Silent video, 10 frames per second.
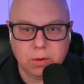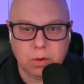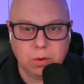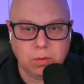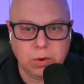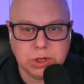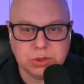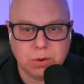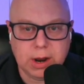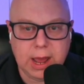We
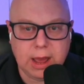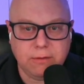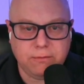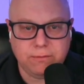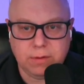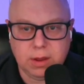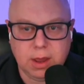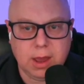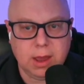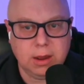just want to have
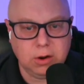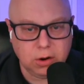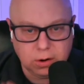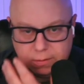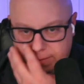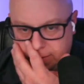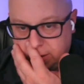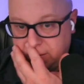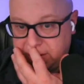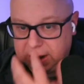
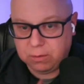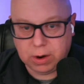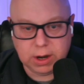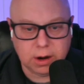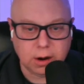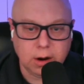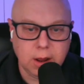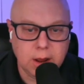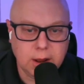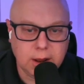the main one here,
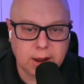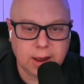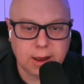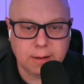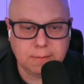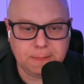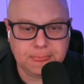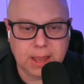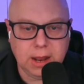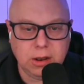and
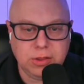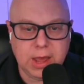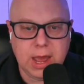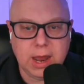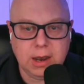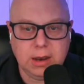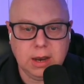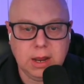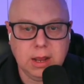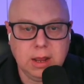then
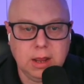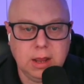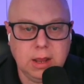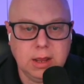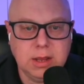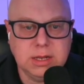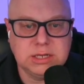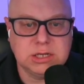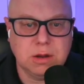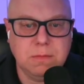
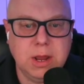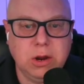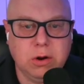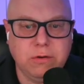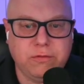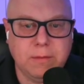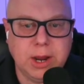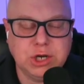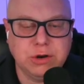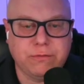submit your
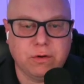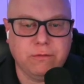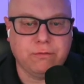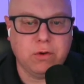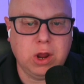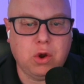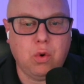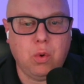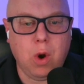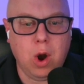information for a free
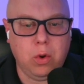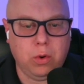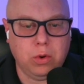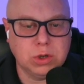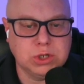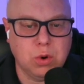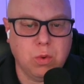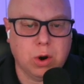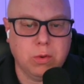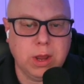quote. So
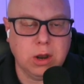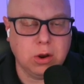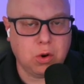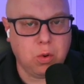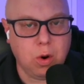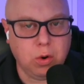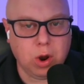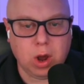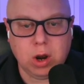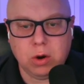what are we getting a quote
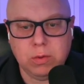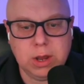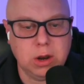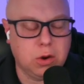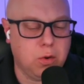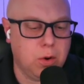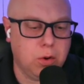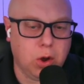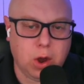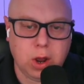on? Are we getting a
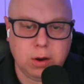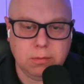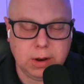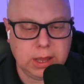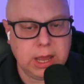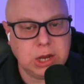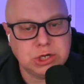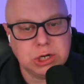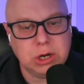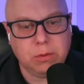quote on
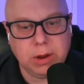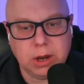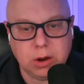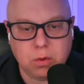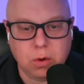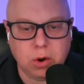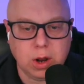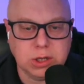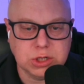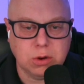mitigation? Are we getting a quote
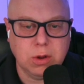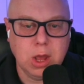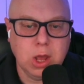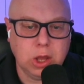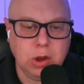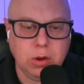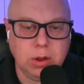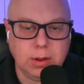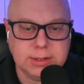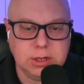on? So you're
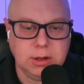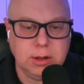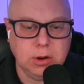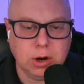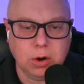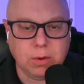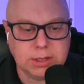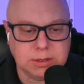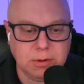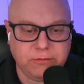going to
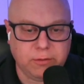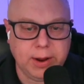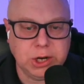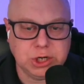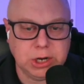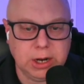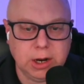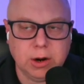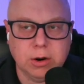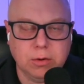want some information
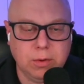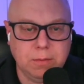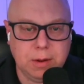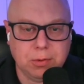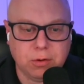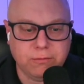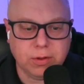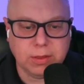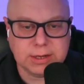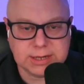here when people are
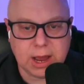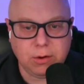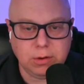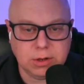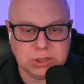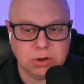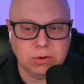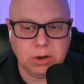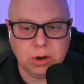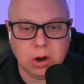filling this out, so
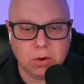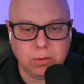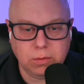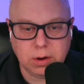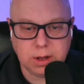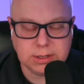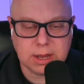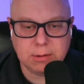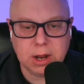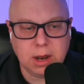it's
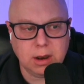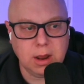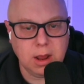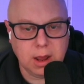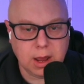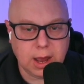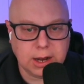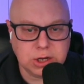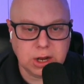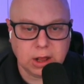coming in.
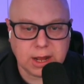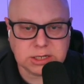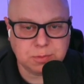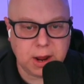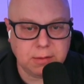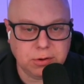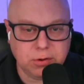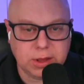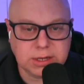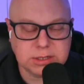Do you get a lot of spam
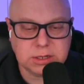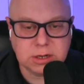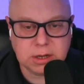through this?